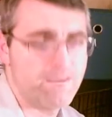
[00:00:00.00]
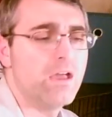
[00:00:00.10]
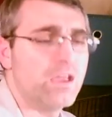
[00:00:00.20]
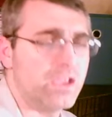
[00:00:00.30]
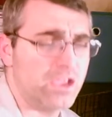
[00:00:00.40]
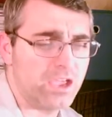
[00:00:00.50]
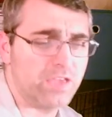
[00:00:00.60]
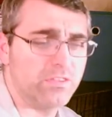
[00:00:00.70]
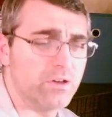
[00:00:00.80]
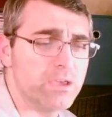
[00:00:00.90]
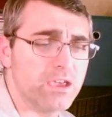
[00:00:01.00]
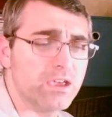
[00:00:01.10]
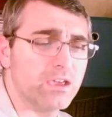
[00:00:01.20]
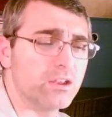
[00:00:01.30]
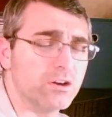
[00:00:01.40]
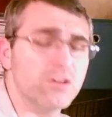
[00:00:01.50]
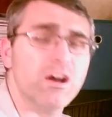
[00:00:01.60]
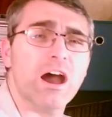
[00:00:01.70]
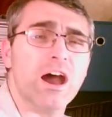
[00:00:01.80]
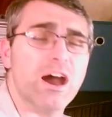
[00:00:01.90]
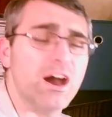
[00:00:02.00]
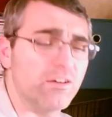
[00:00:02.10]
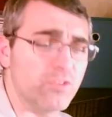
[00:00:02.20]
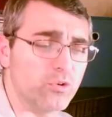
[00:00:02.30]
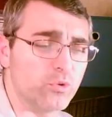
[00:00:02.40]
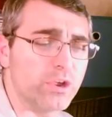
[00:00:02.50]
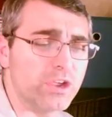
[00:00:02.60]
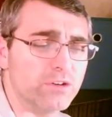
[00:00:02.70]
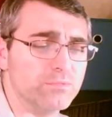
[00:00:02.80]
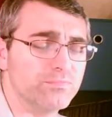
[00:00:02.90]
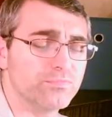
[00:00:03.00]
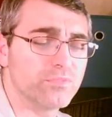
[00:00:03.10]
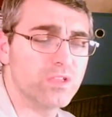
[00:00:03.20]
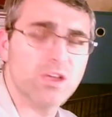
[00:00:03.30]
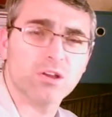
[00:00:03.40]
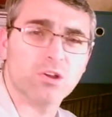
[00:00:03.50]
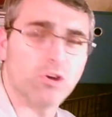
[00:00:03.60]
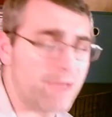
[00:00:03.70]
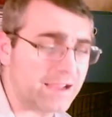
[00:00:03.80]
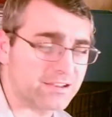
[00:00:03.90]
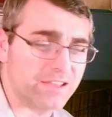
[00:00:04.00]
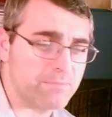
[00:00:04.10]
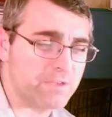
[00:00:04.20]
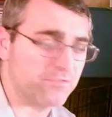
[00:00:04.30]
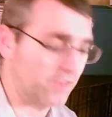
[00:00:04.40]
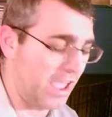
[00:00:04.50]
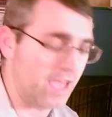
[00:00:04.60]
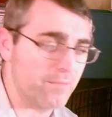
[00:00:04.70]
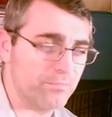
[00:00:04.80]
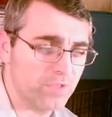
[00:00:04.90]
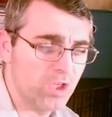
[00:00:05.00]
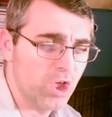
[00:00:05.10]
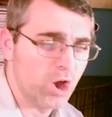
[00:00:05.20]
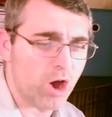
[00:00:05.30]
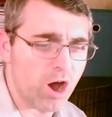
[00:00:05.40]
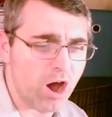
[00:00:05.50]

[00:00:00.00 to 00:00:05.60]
in the middle of the wheel. Going back to that B flat. Oh,